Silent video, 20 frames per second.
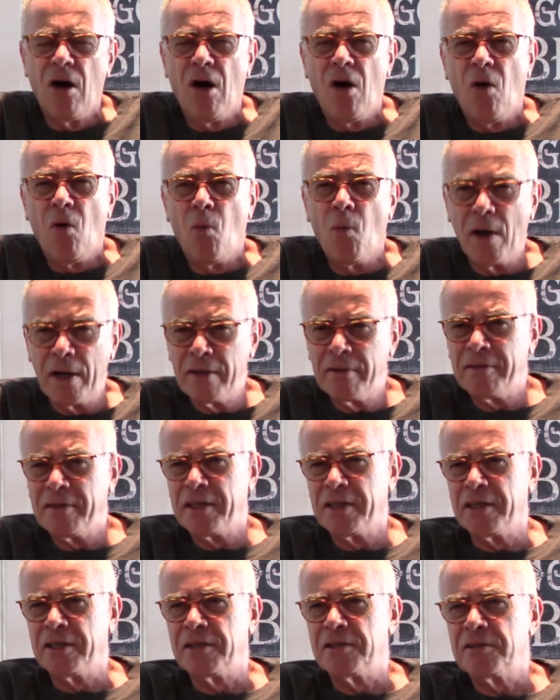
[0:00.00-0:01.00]
one
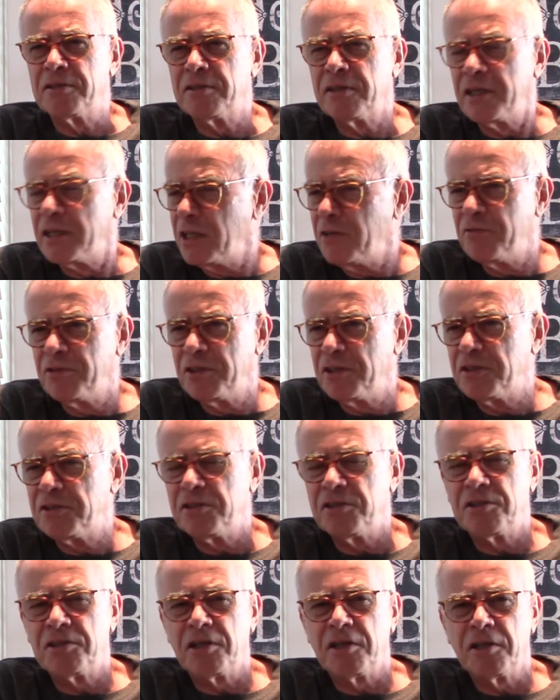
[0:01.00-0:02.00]
thing is, and even this
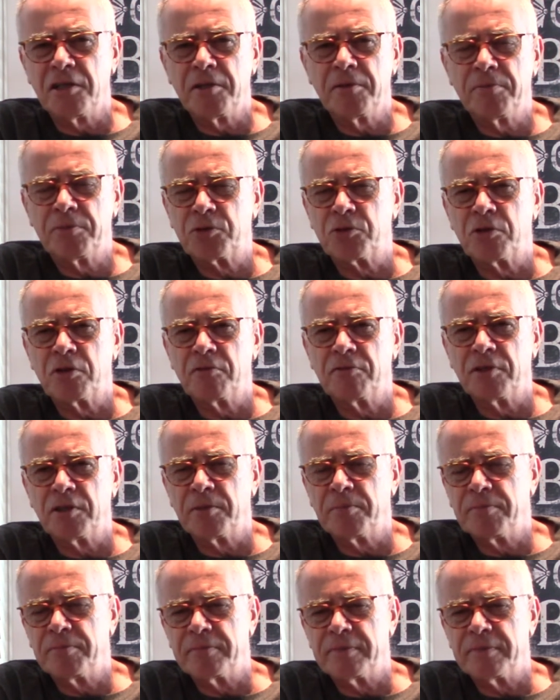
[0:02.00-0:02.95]
is a sort of a